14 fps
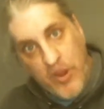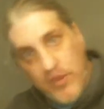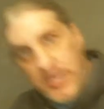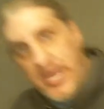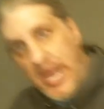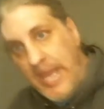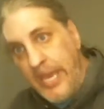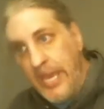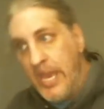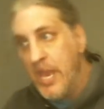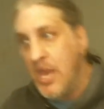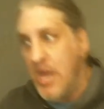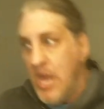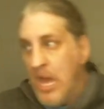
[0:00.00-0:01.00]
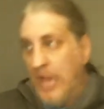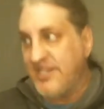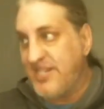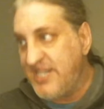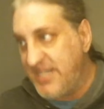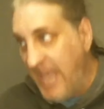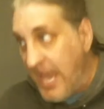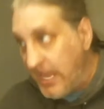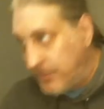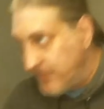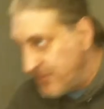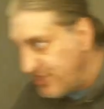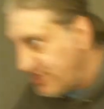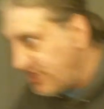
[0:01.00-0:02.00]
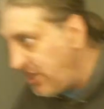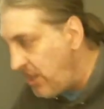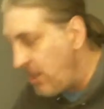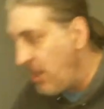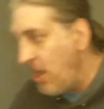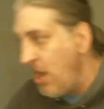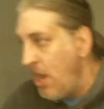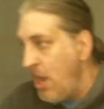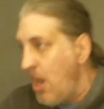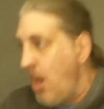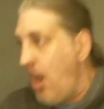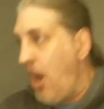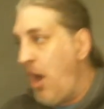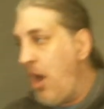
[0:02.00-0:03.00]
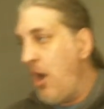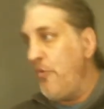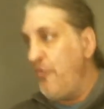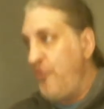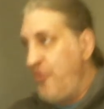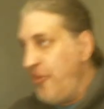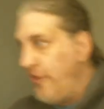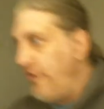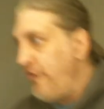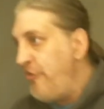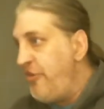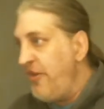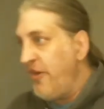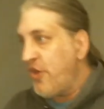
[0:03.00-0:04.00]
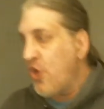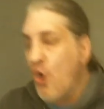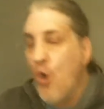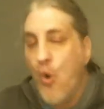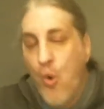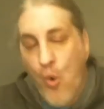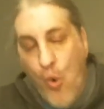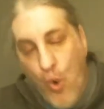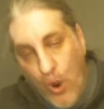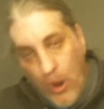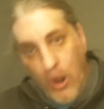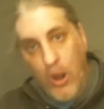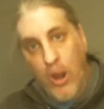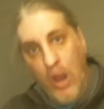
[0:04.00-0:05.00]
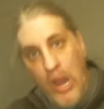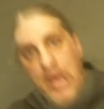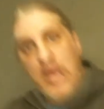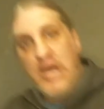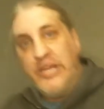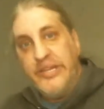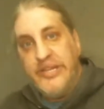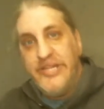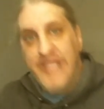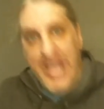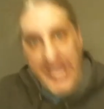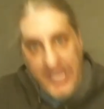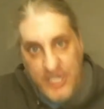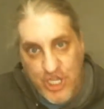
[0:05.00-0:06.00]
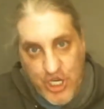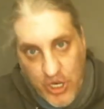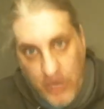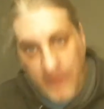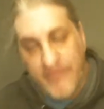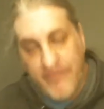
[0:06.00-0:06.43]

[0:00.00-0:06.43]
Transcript: We're getting a sense of the core nature of